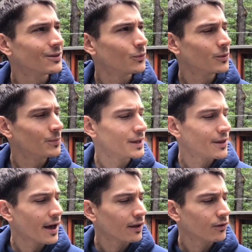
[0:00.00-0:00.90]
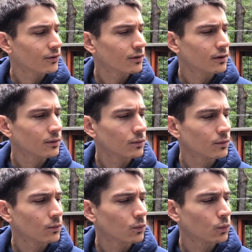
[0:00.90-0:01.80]
would be that
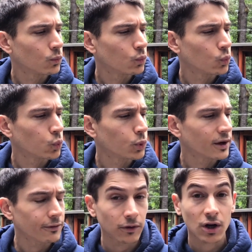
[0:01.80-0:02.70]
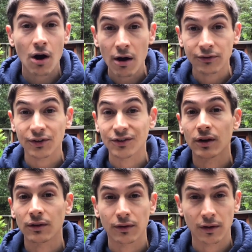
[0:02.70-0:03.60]
whatever
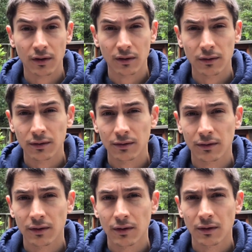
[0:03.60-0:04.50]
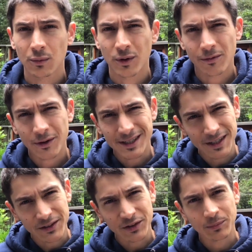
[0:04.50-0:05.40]
consciousness is, whatever its
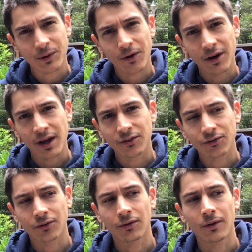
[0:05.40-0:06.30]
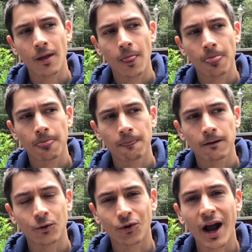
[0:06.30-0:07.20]
experiential
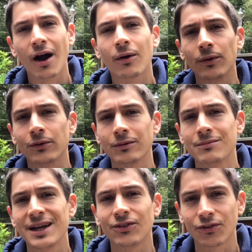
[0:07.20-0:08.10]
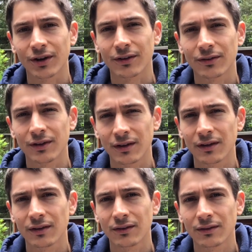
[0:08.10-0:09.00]
ground or matrix
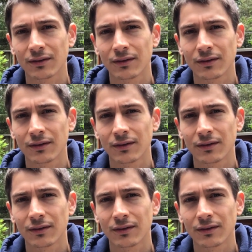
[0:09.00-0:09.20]
is,